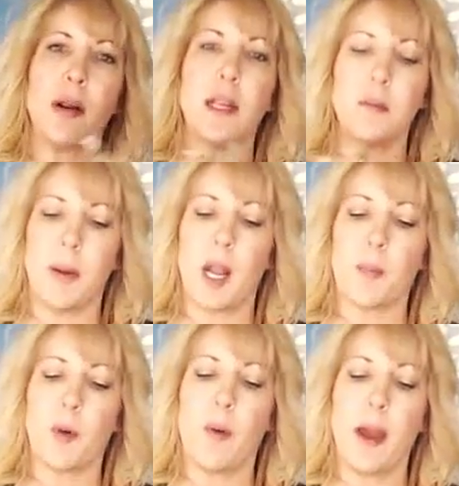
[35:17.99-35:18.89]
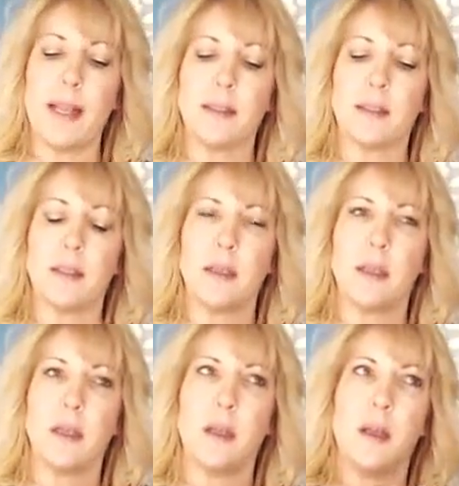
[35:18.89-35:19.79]
end paperweights,
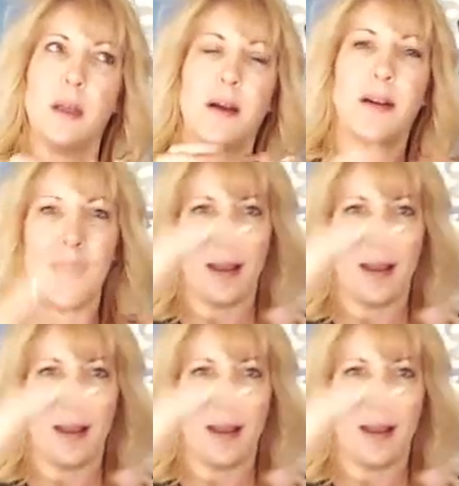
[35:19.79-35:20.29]
okay,